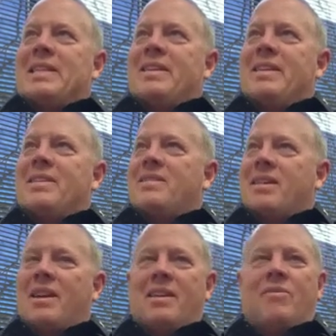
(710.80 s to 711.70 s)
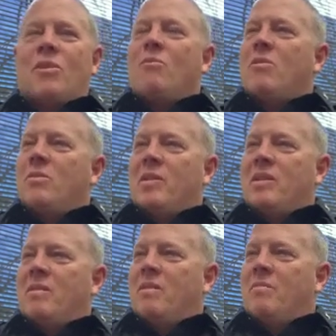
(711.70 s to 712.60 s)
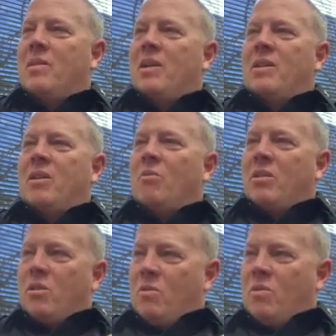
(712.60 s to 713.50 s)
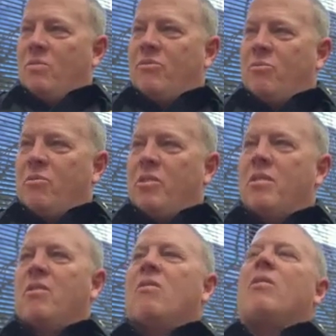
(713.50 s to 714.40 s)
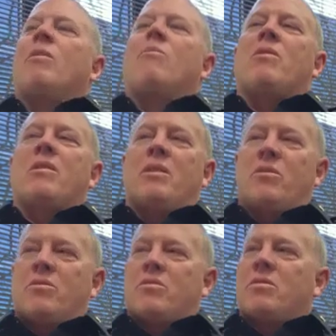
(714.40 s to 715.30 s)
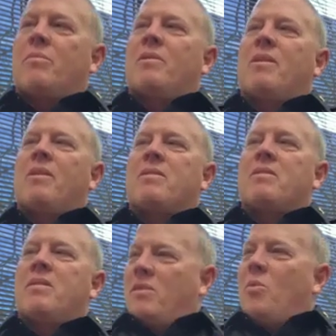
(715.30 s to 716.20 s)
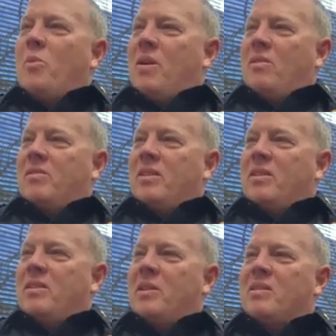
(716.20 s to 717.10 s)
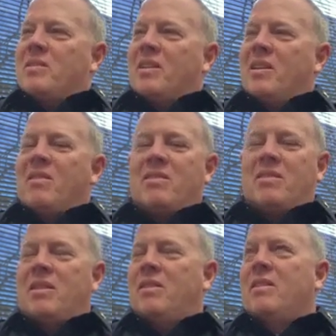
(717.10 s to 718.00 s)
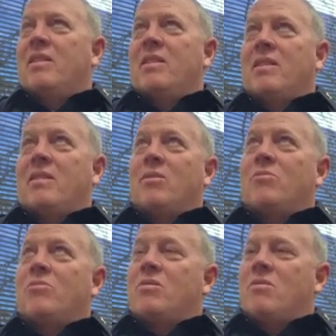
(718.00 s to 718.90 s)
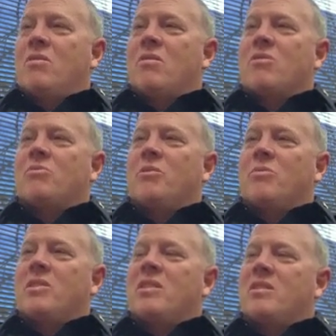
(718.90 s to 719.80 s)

in, inside, if they wanted to become, they wanted to go on to a four year or they wanted to go do something else, no penalty, because I guarantee that in those two years, we would